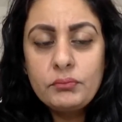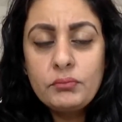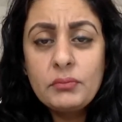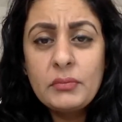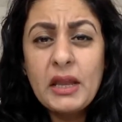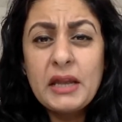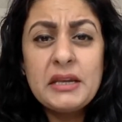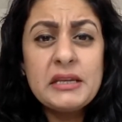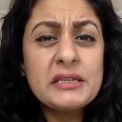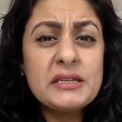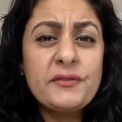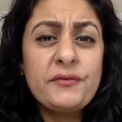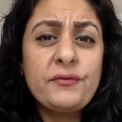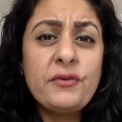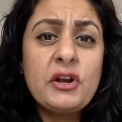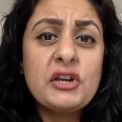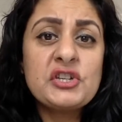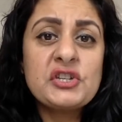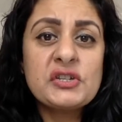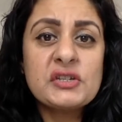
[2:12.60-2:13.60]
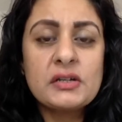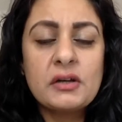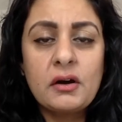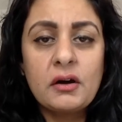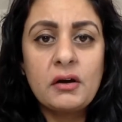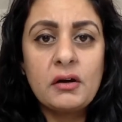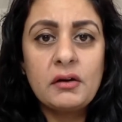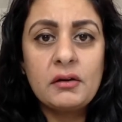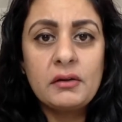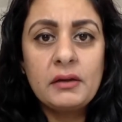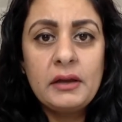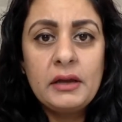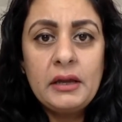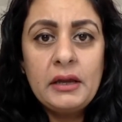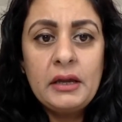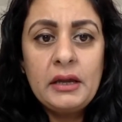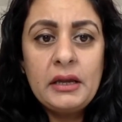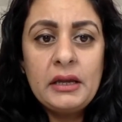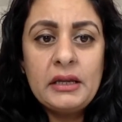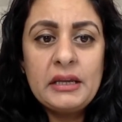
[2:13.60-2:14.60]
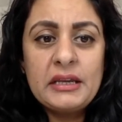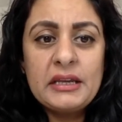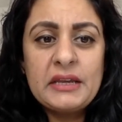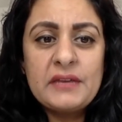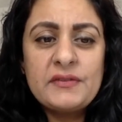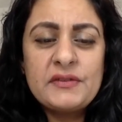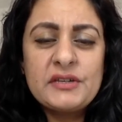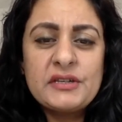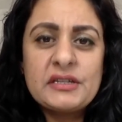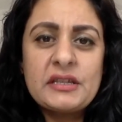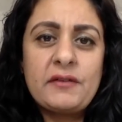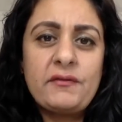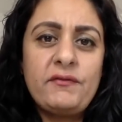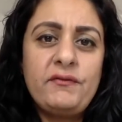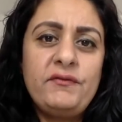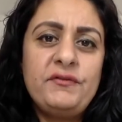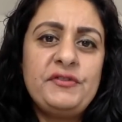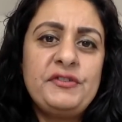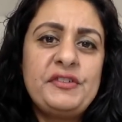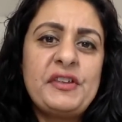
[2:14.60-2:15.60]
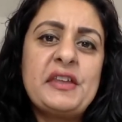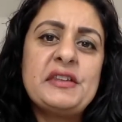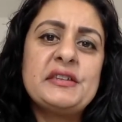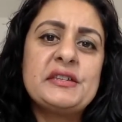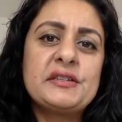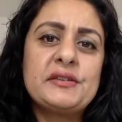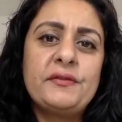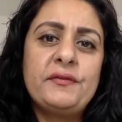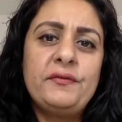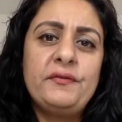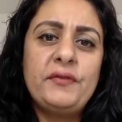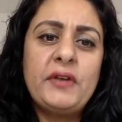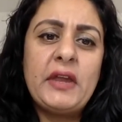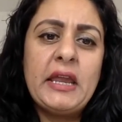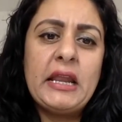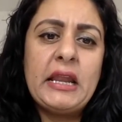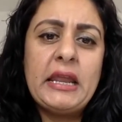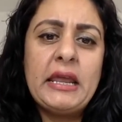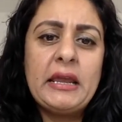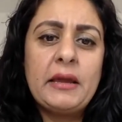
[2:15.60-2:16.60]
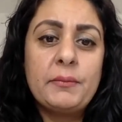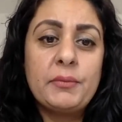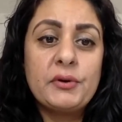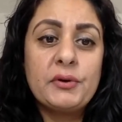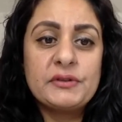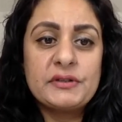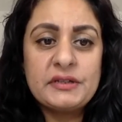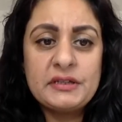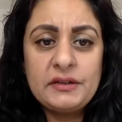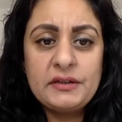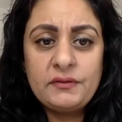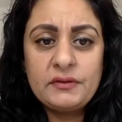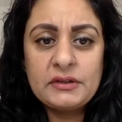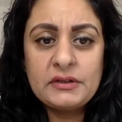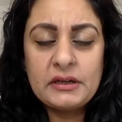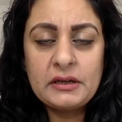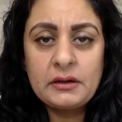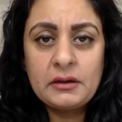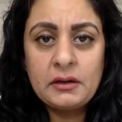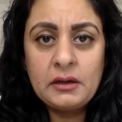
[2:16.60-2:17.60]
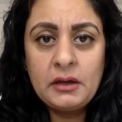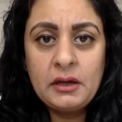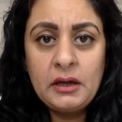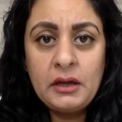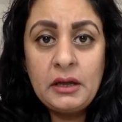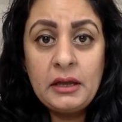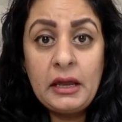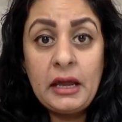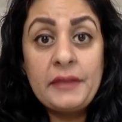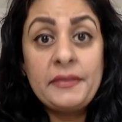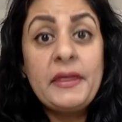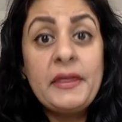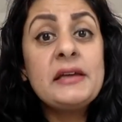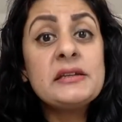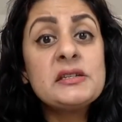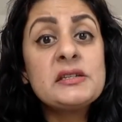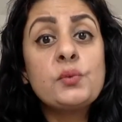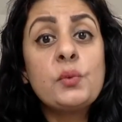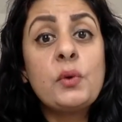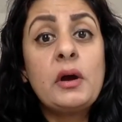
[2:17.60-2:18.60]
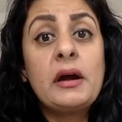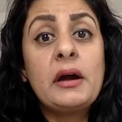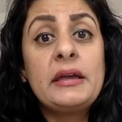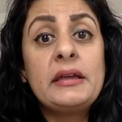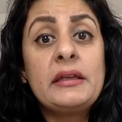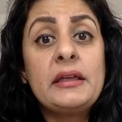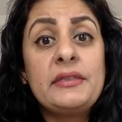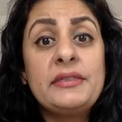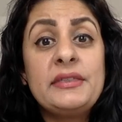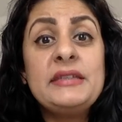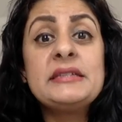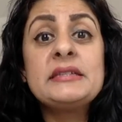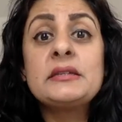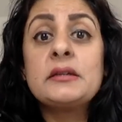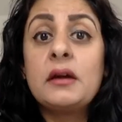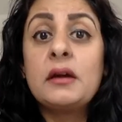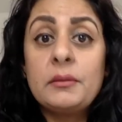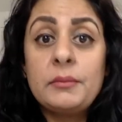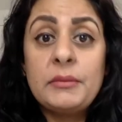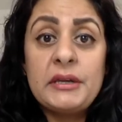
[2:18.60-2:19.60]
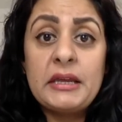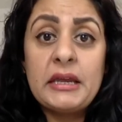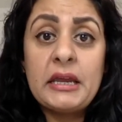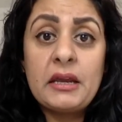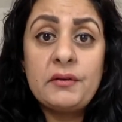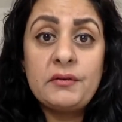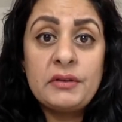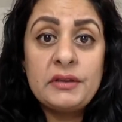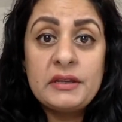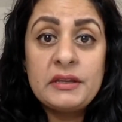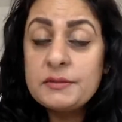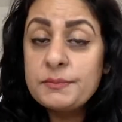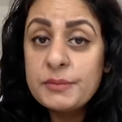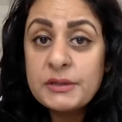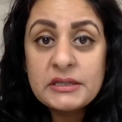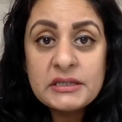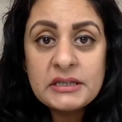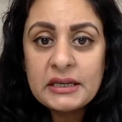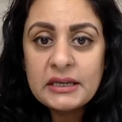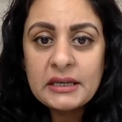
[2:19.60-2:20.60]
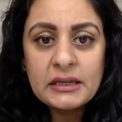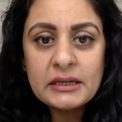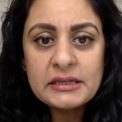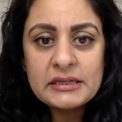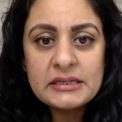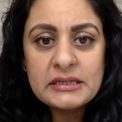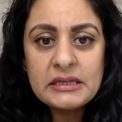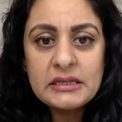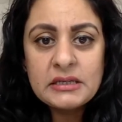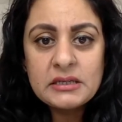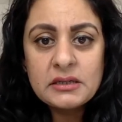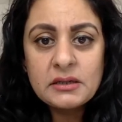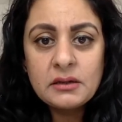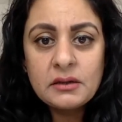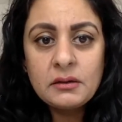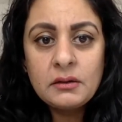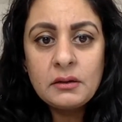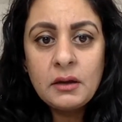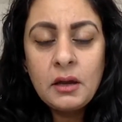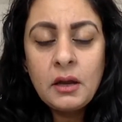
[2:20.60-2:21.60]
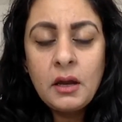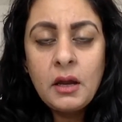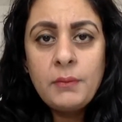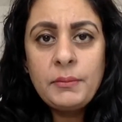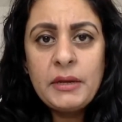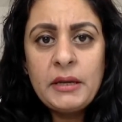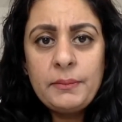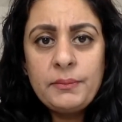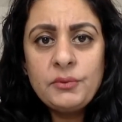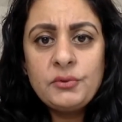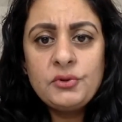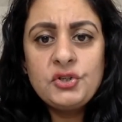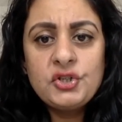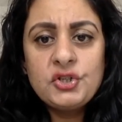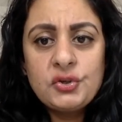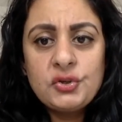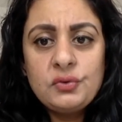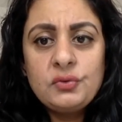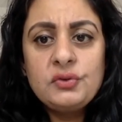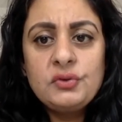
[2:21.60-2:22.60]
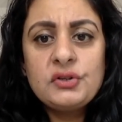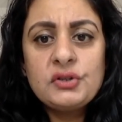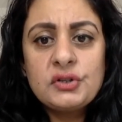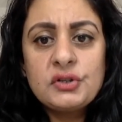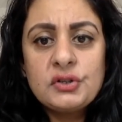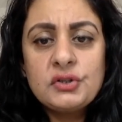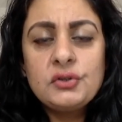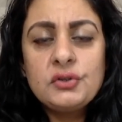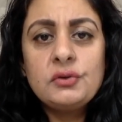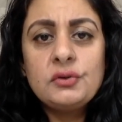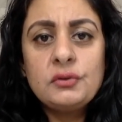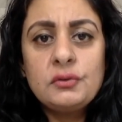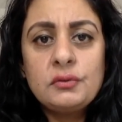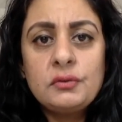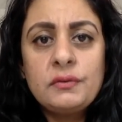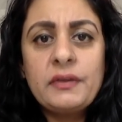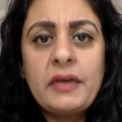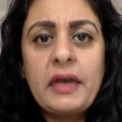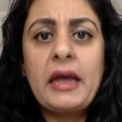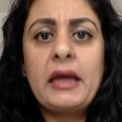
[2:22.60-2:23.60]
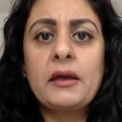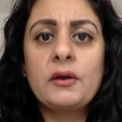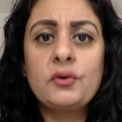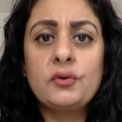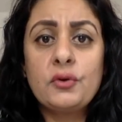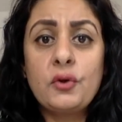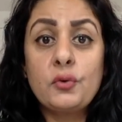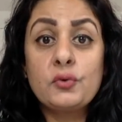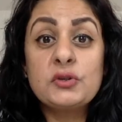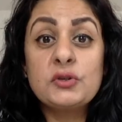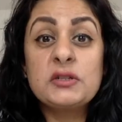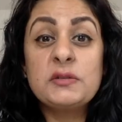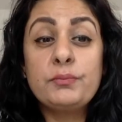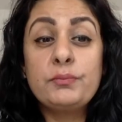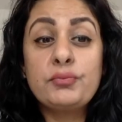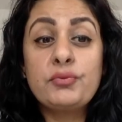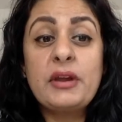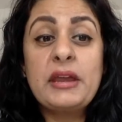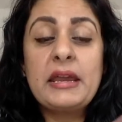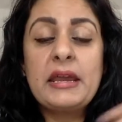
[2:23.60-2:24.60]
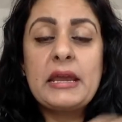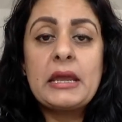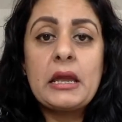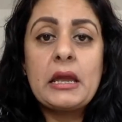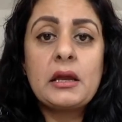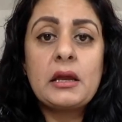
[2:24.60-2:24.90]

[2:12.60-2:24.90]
And it's a fresh start. It gives us that sense of feeling and positivity. And that's why at this time of year, in this particular season, people choose to do that good old spring